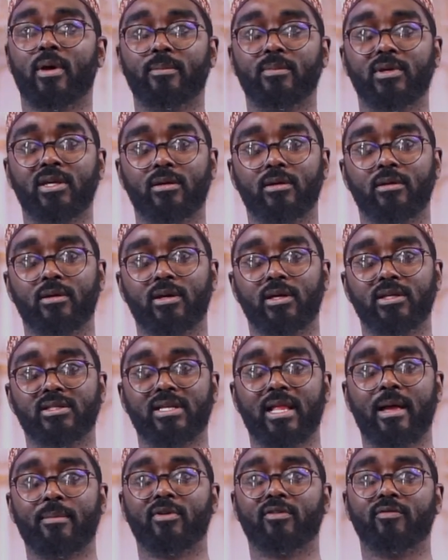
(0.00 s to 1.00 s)
I mean,
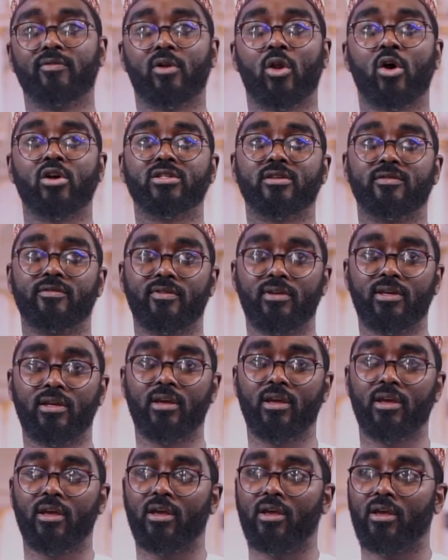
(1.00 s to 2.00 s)
Islamic philosophy
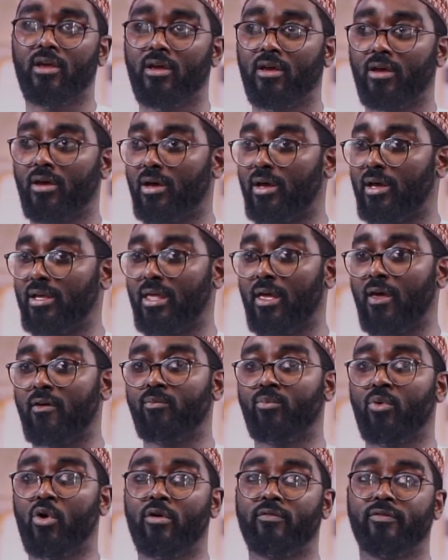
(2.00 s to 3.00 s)

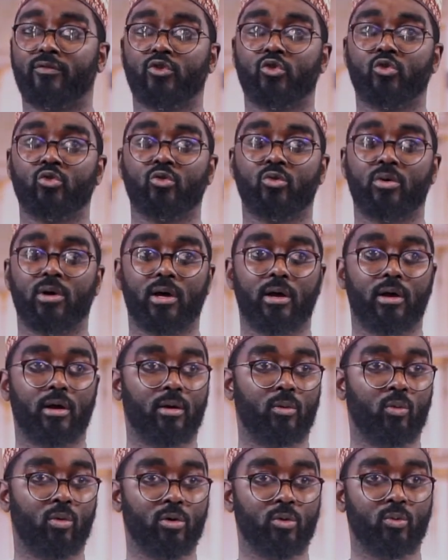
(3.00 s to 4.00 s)
gave birth to
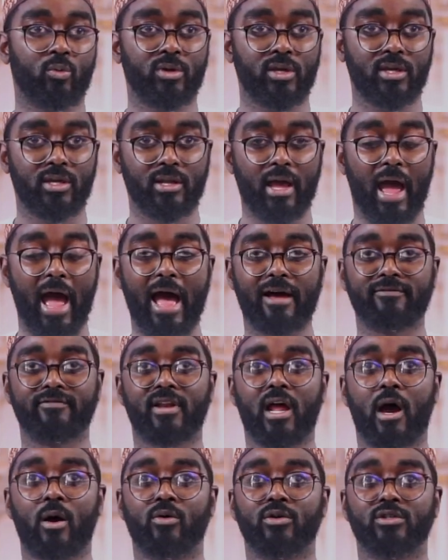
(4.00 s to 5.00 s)
what we have
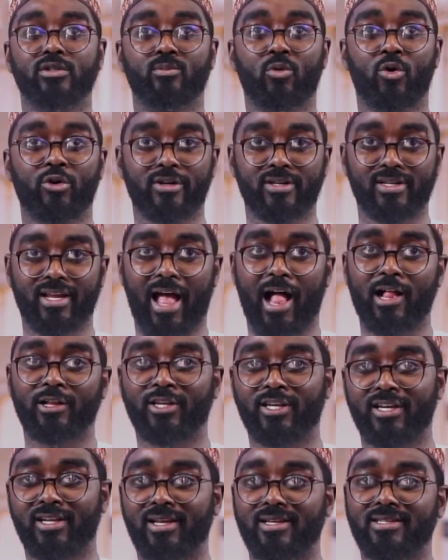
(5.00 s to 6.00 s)
now as modern
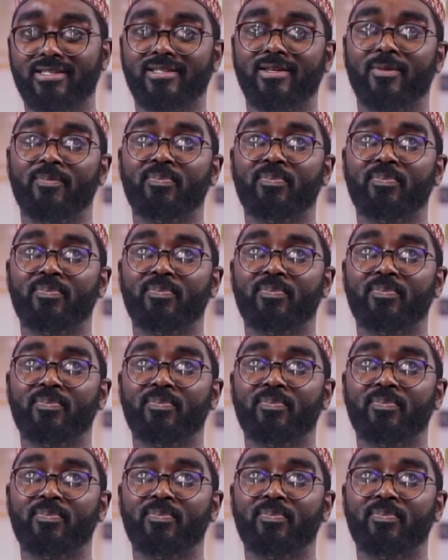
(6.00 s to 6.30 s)
calculus.